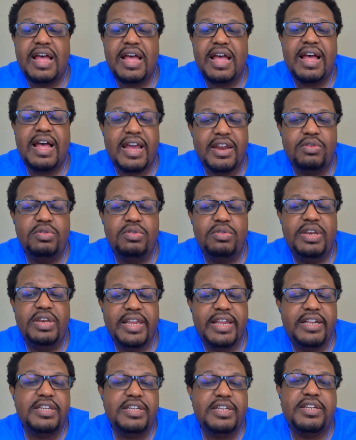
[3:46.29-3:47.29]
I don't
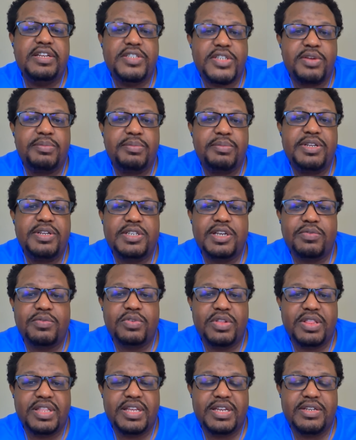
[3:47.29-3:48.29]
need to concern myself
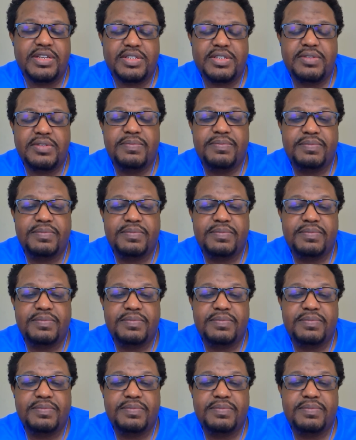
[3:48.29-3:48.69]
with this.